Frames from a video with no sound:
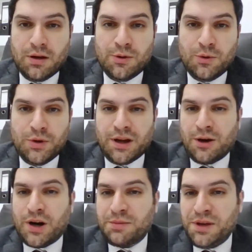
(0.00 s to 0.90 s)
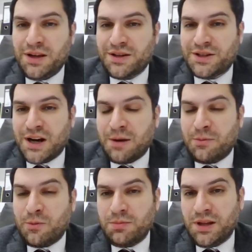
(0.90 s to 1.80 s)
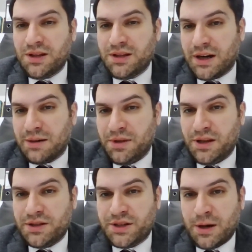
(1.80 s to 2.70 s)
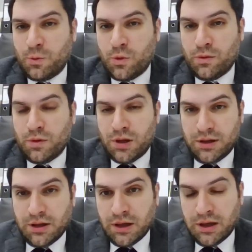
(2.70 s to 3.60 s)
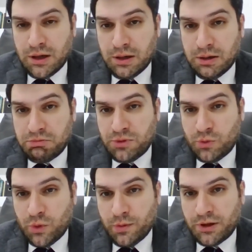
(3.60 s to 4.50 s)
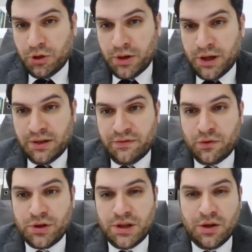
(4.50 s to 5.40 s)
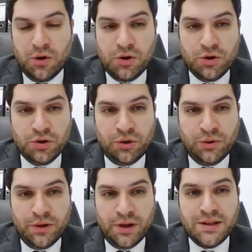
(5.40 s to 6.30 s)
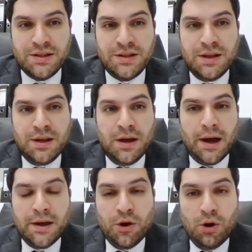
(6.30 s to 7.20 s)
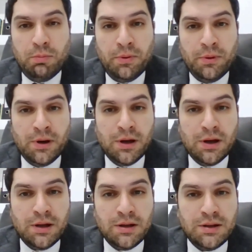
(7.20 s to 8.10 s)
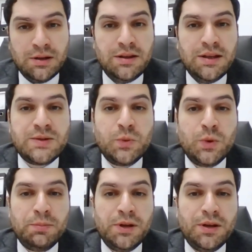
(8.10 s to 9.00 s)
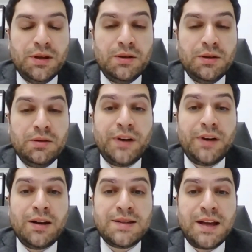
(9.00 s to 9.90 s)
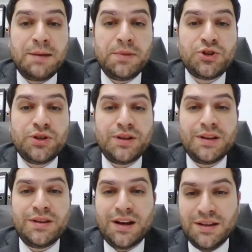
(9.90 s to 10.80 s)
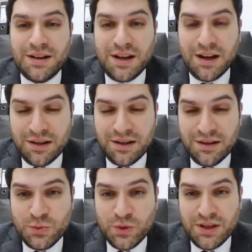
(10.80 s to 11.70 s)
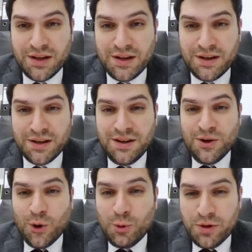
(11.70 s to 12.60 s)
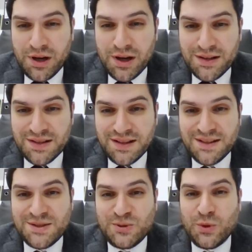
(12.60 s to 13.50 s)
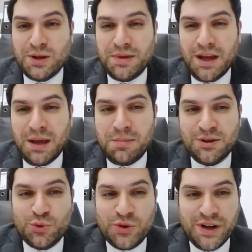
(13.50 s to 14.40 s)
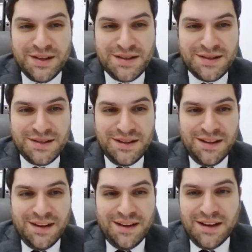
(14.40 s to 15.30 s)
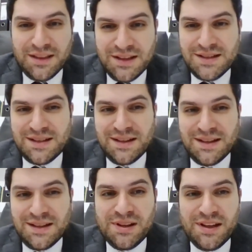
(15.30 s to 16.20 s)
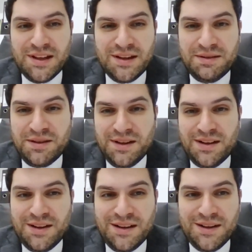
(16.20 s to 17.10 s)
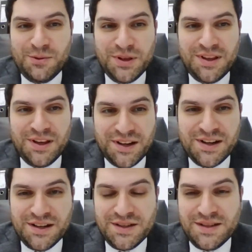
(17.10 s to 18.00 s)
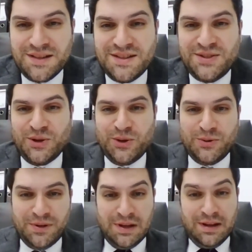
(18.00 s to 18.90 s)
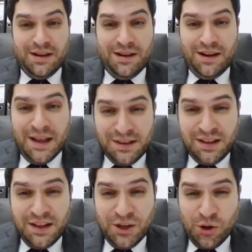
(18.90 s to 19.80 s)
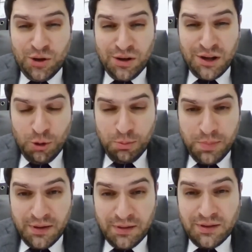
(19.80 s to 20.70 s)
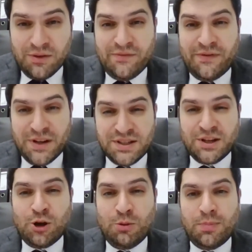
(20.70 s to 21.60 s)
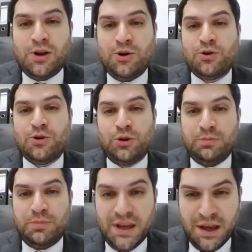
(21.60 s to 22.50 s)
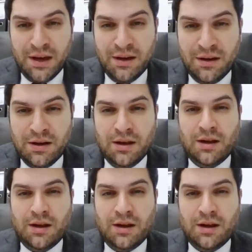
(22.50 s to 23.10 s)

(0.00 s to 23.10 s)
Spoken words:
with our Armenian dram, 1 million Armenian dram, we will donate for the Oncothon, and I hope that this will be viral, as I mentioned, and other countries with their own currencies will be able to raise at least 1 million with their currencies. So let the first global Oncothon begin.